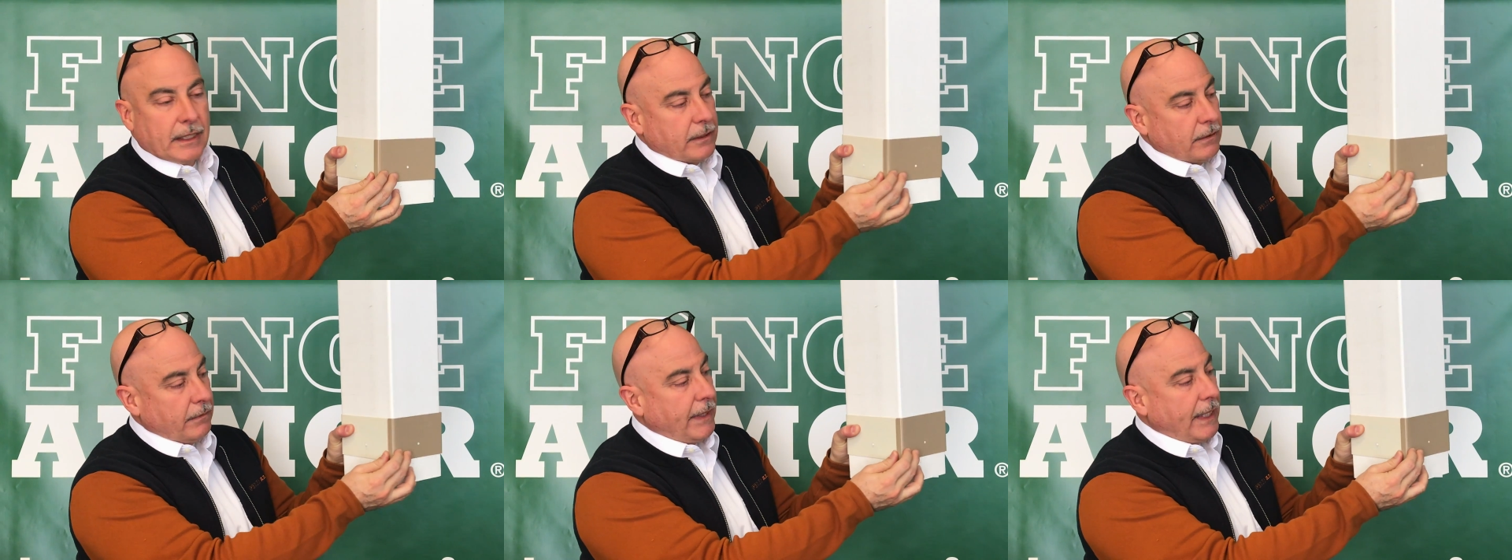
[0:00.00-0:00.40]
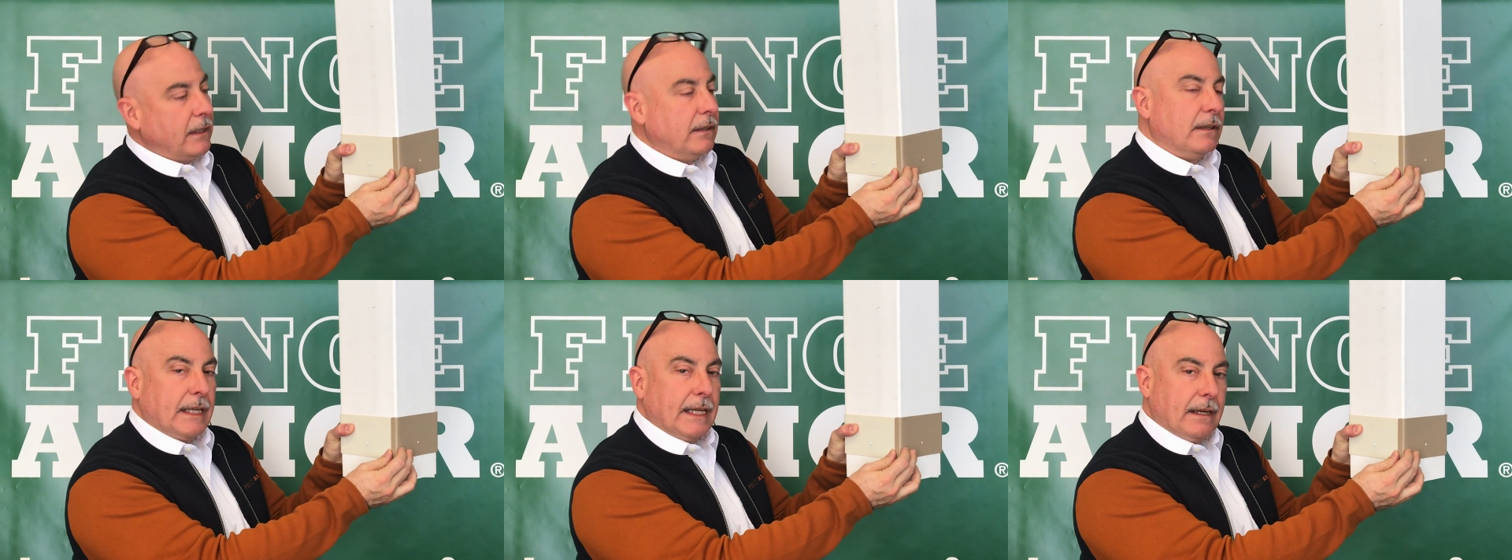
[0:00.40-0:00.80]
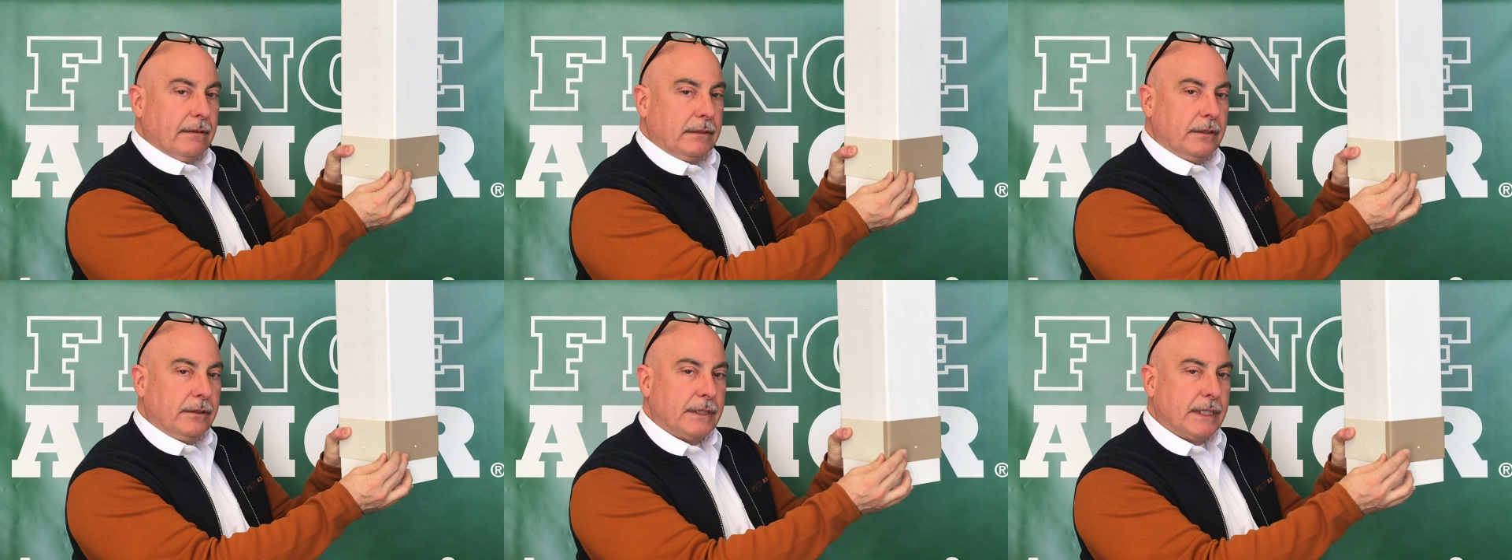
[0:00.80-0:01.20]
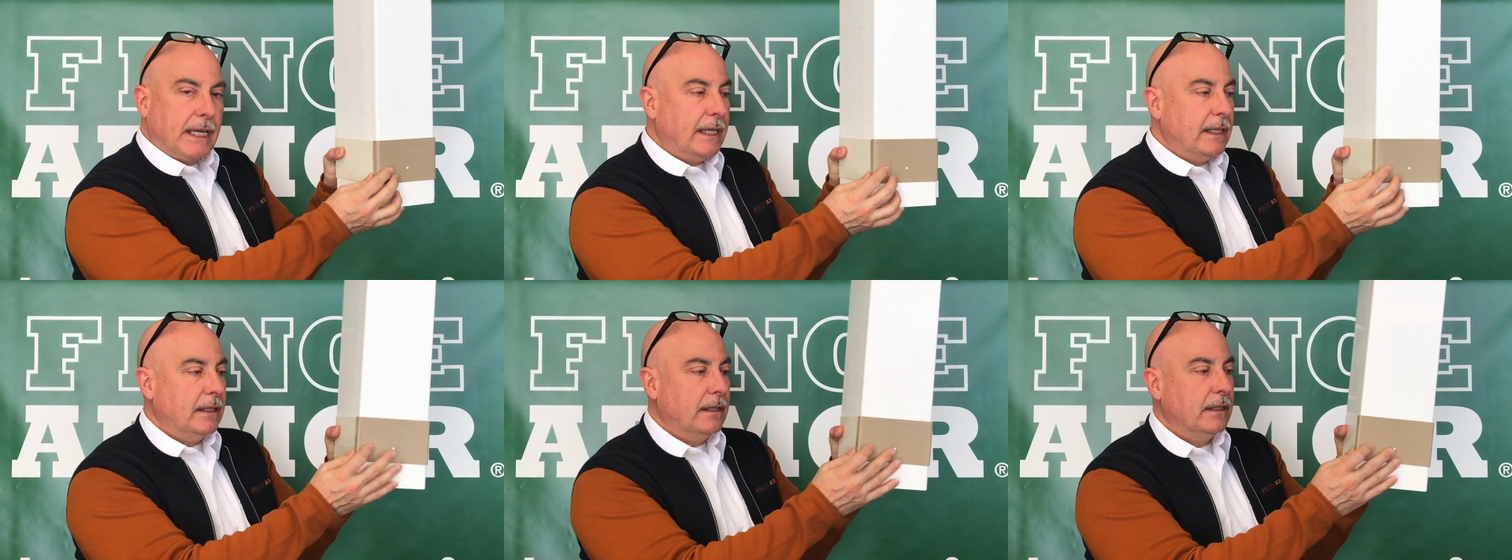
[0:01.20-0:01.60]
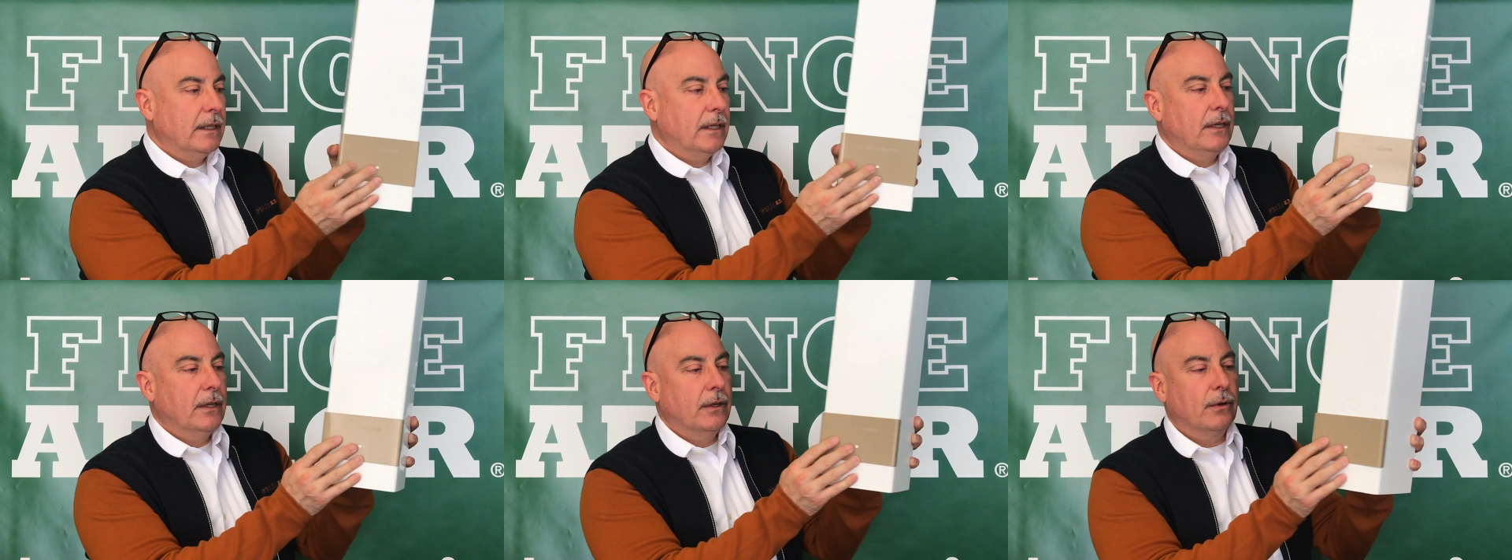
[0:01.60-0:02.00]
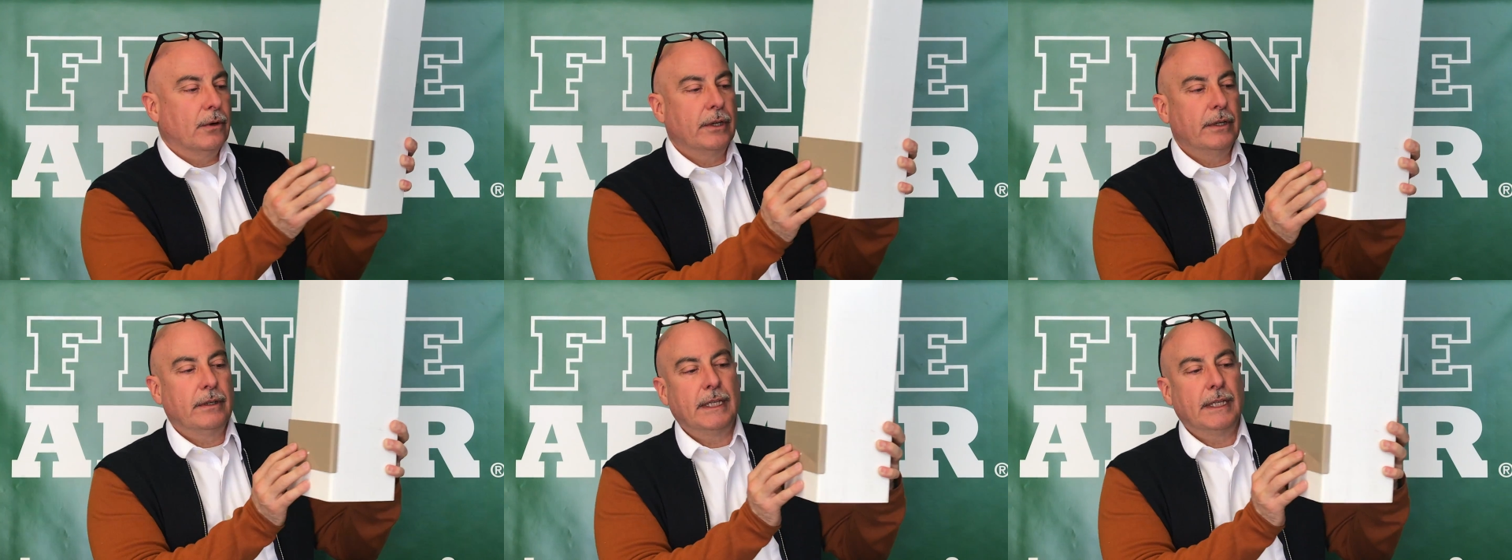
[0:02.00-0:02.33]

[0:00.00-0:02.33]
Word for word: So in fact, you can have two-sided, or